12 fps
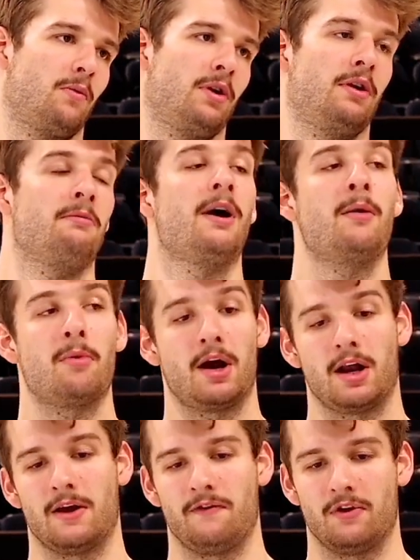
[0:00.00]
When in my
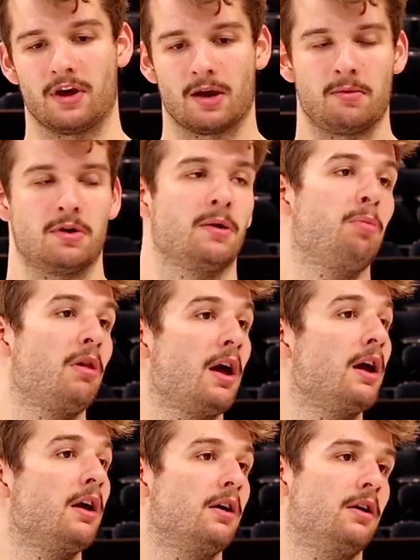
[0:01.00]
mind, I feel like I'm here to
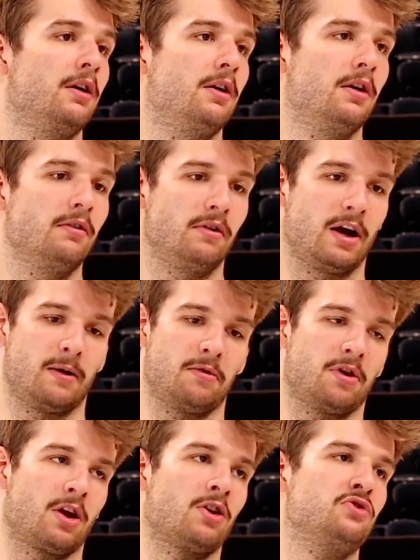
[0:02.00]
play. Or I'm here
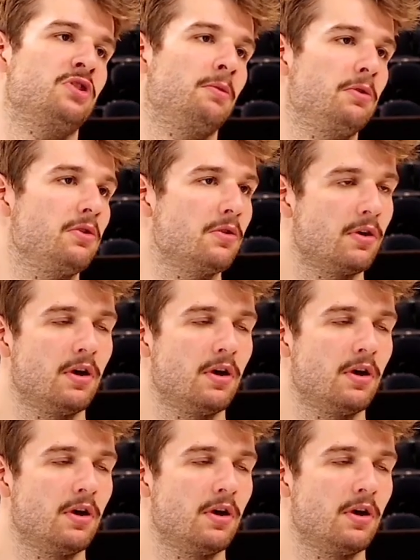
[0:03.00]
to contribute.